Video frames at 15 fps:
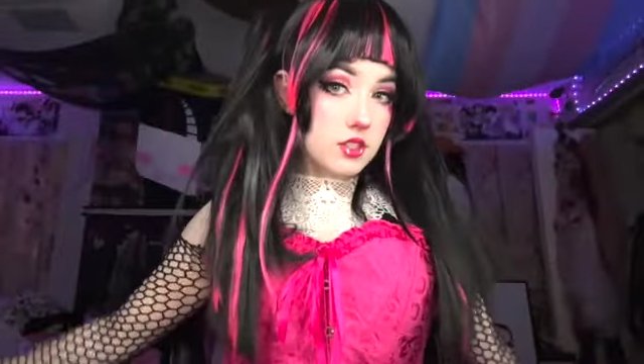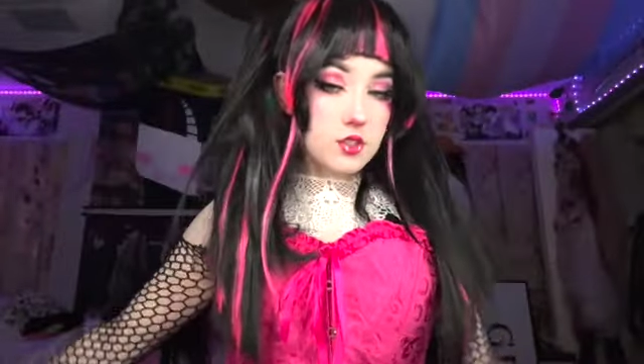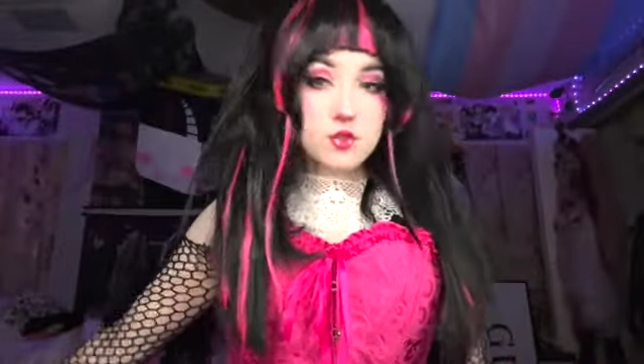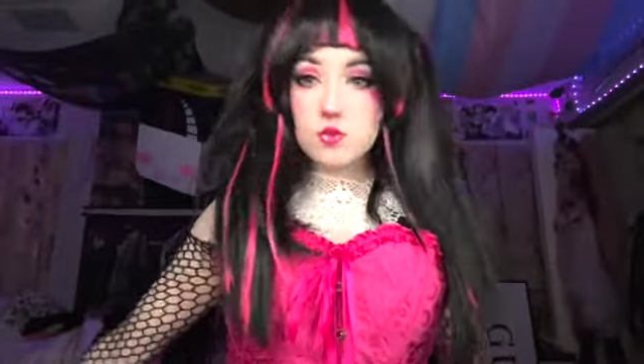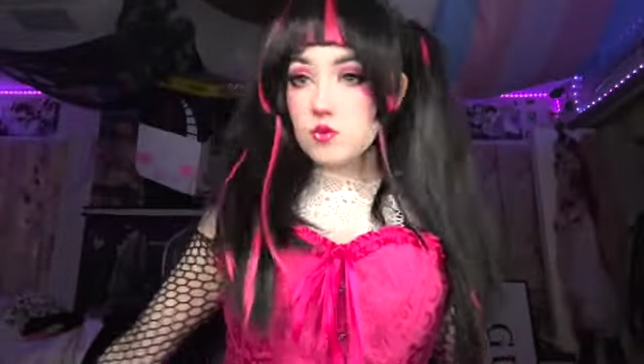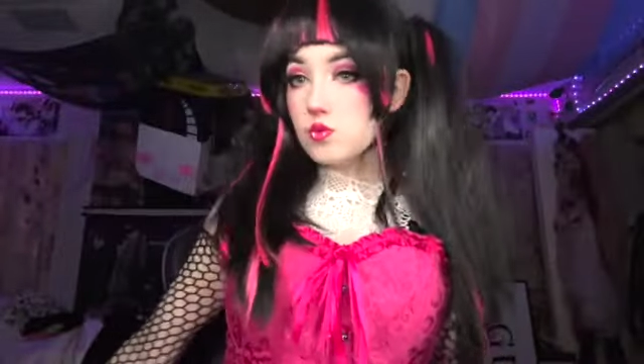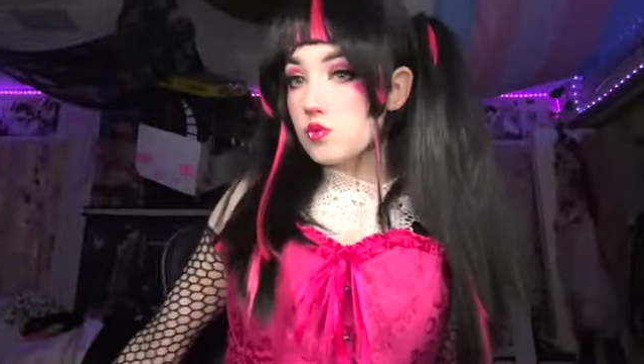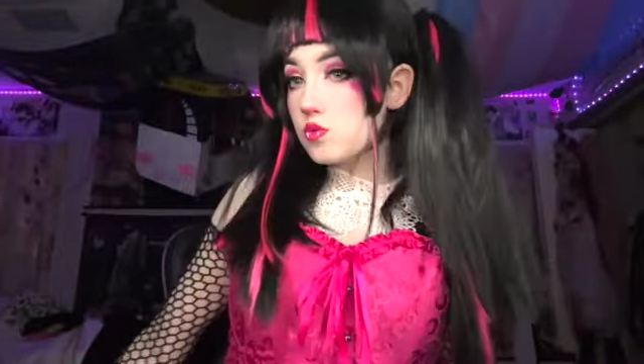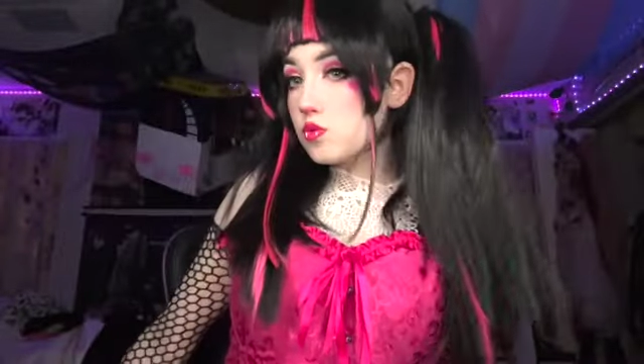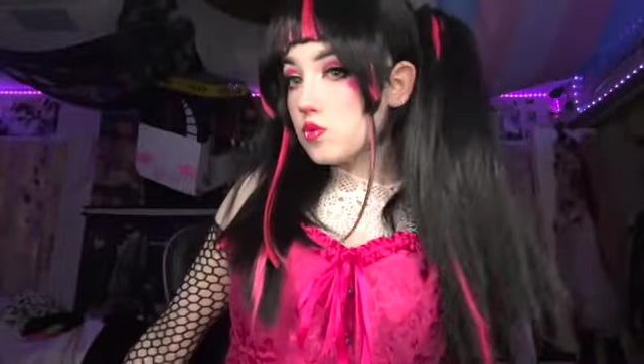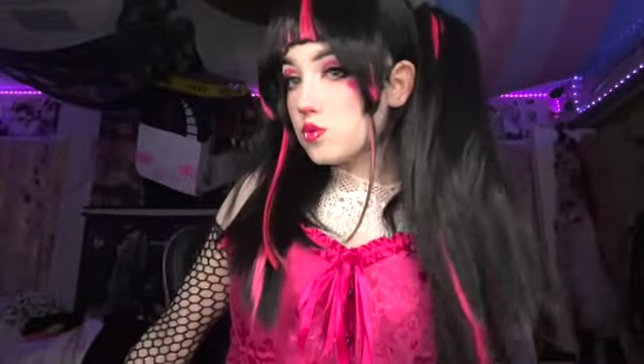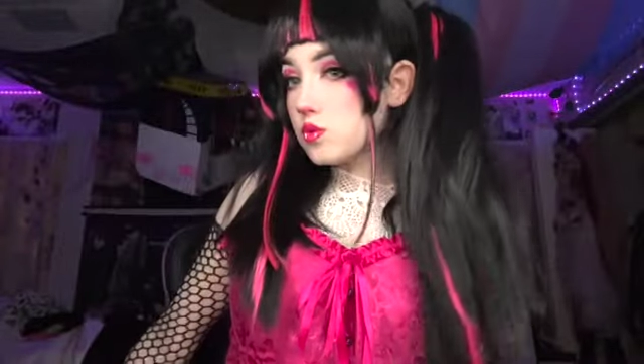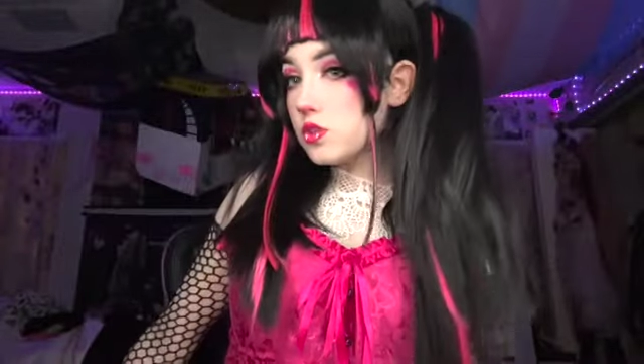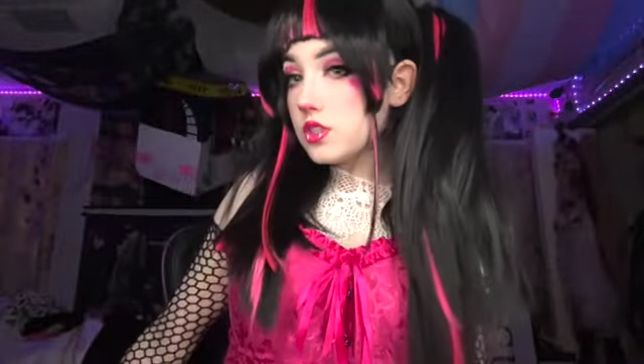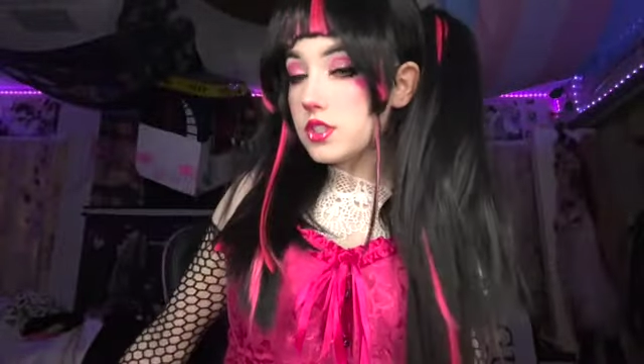Don't forget
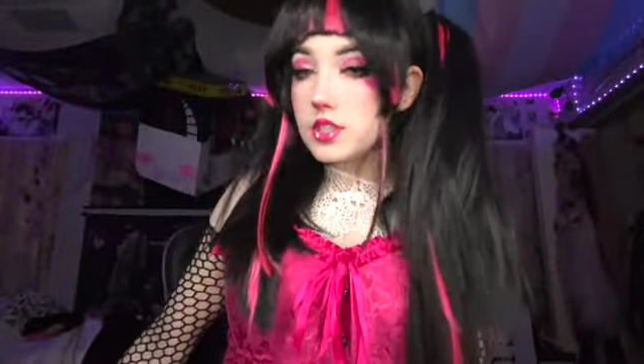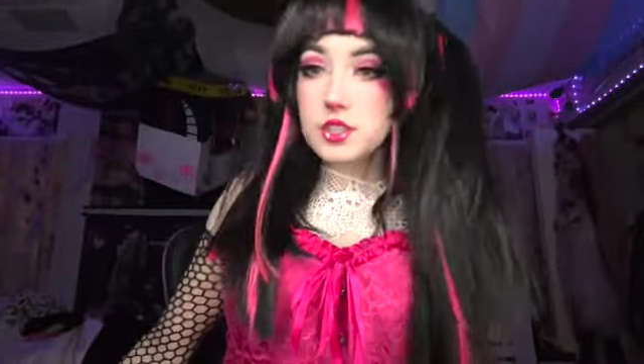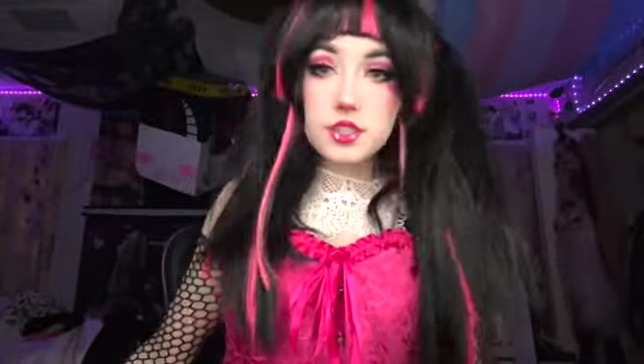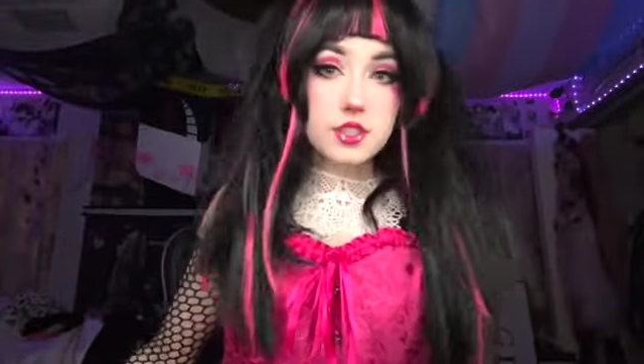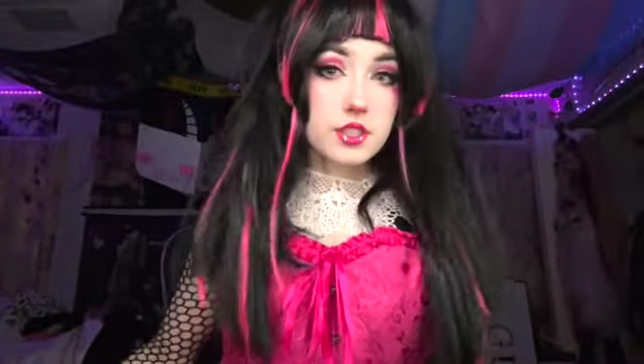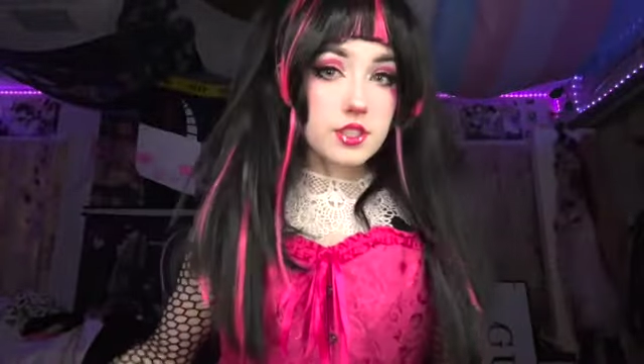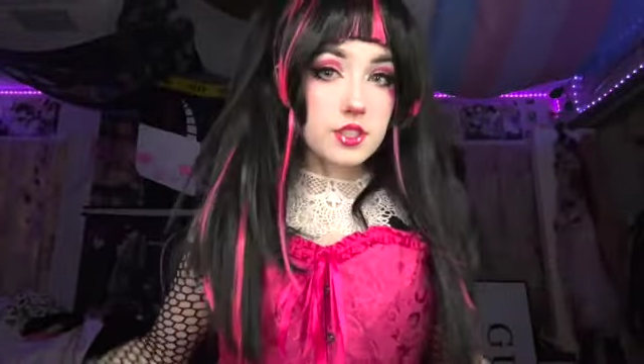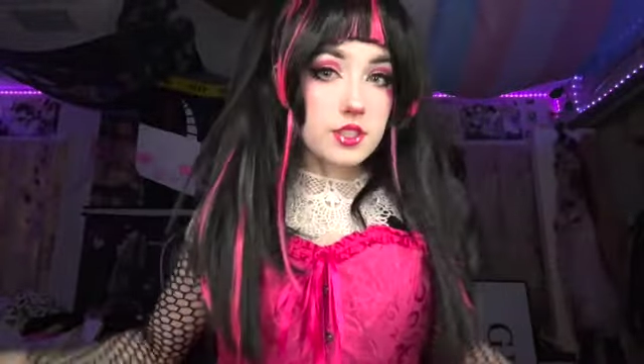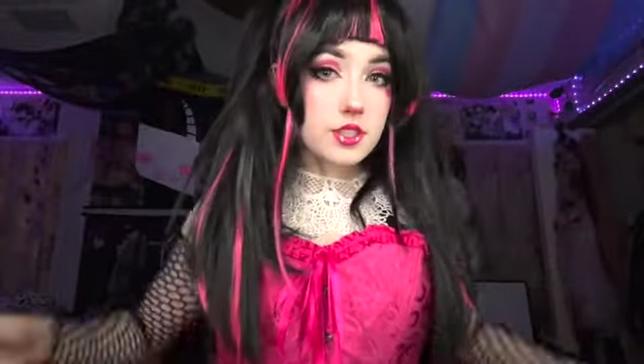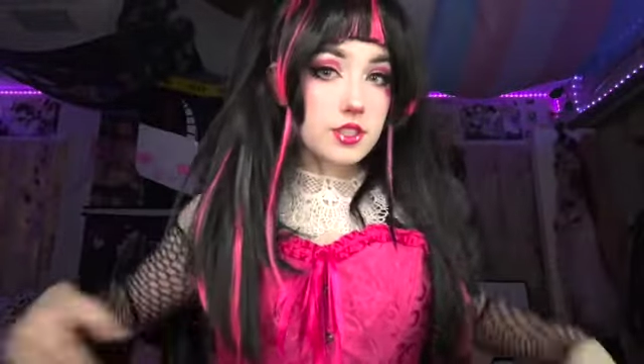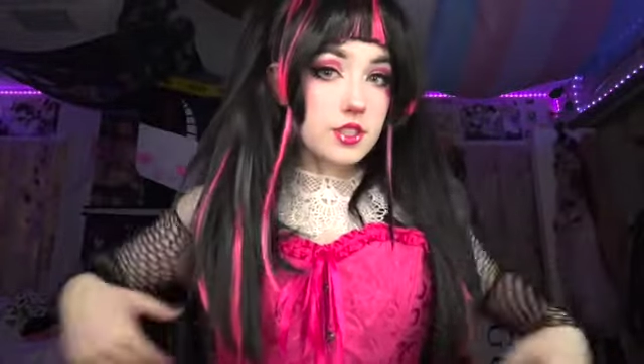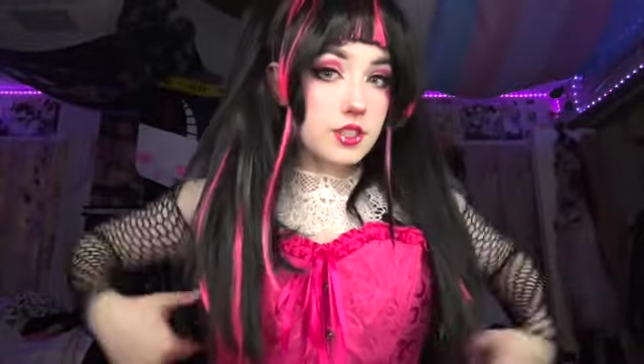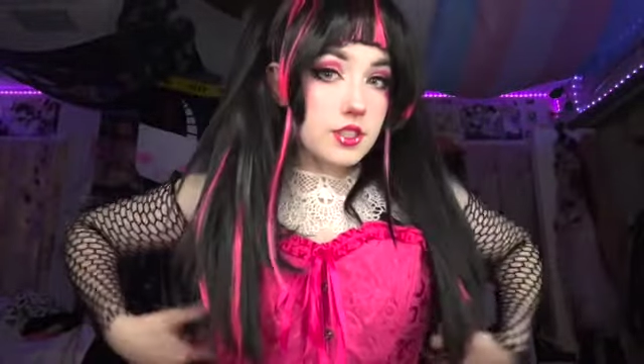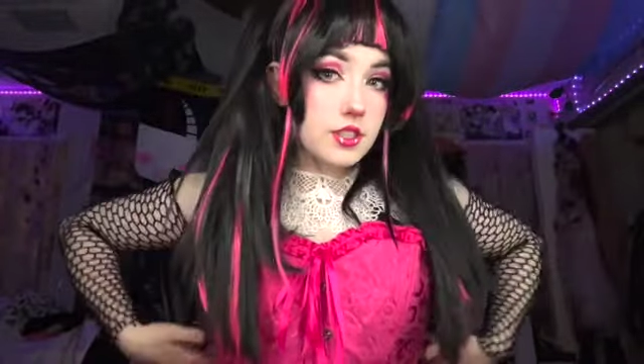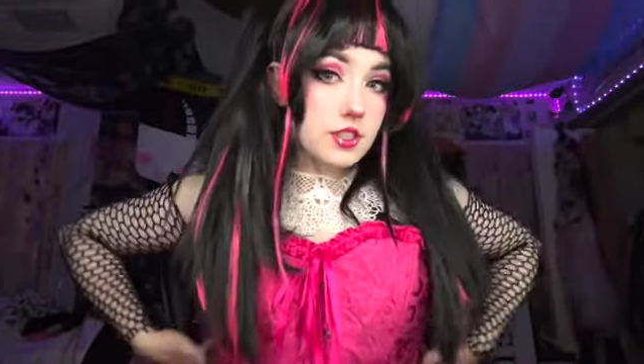to like,
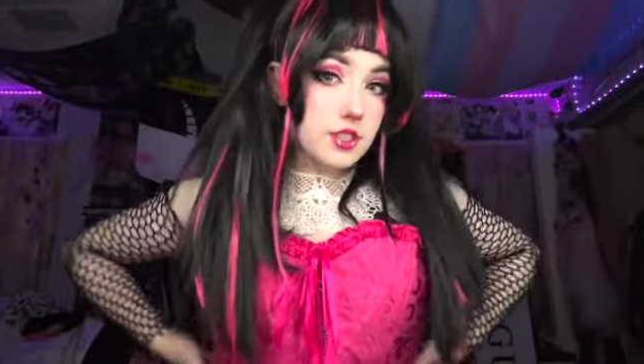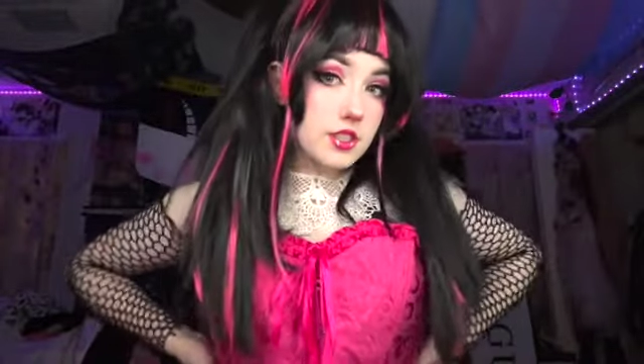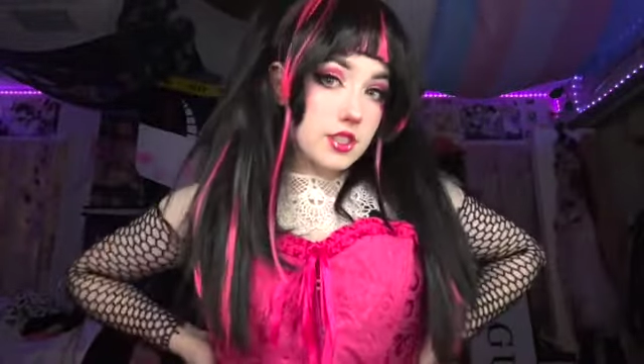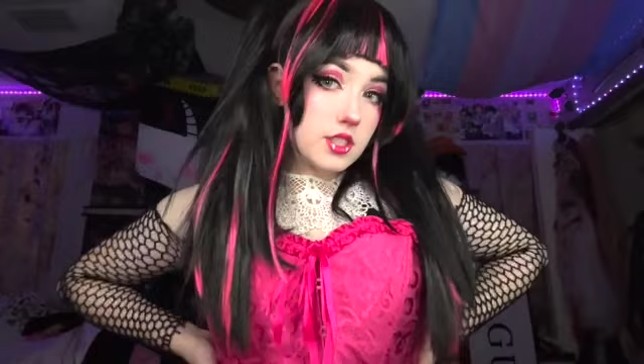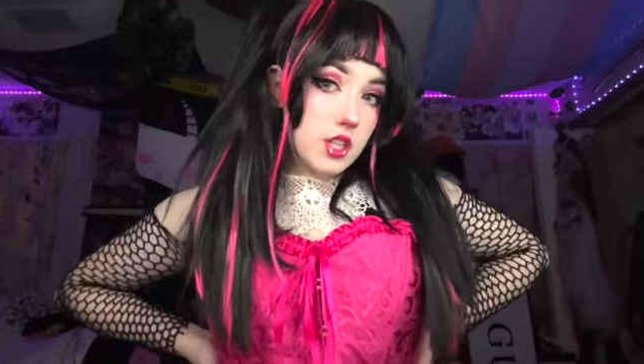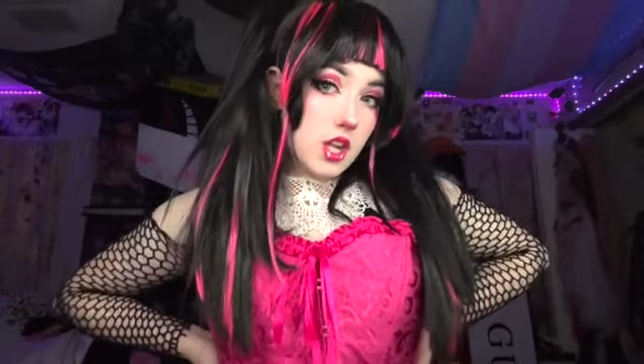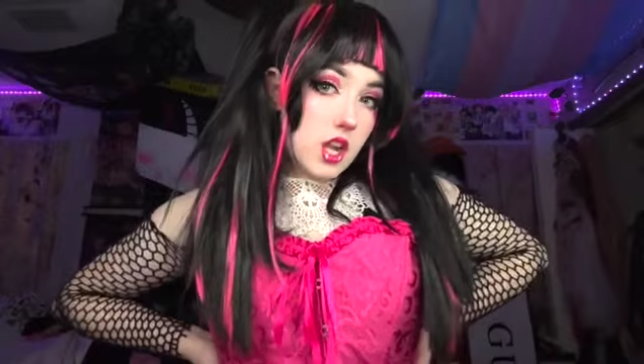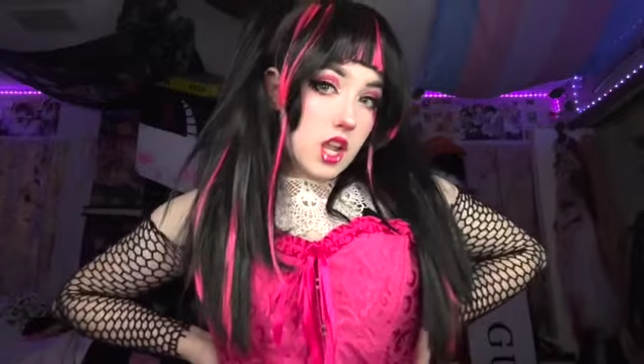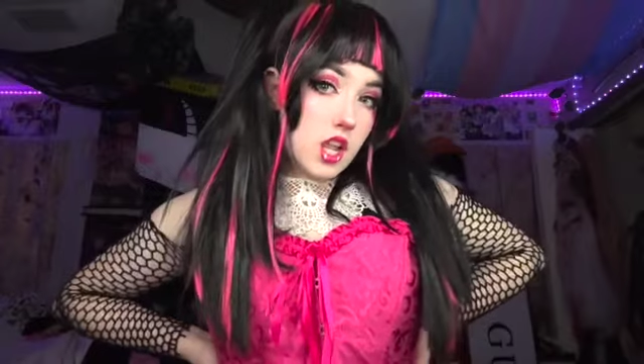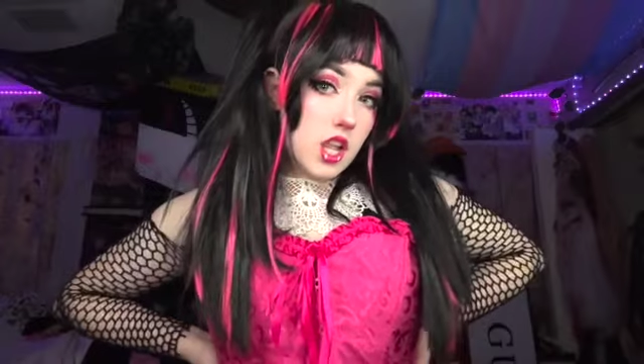subscribe, comment,